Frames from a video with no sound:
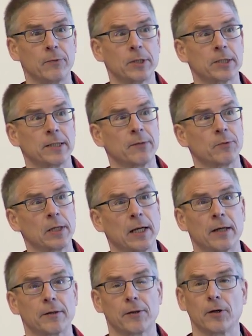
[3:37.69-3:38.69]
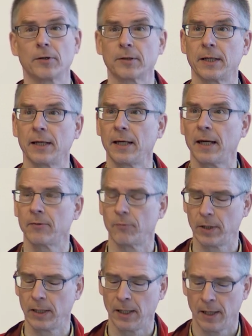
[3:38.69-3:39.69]
We just had one last Thursday, and
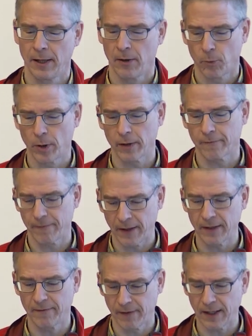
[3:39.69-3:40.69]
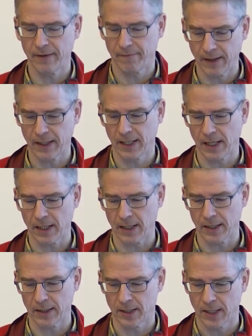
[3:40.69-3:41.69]
we work very, very, very
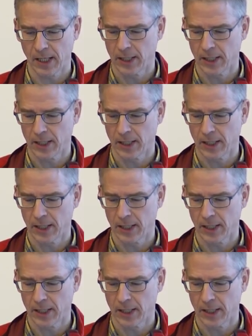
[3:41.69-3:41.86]
hard,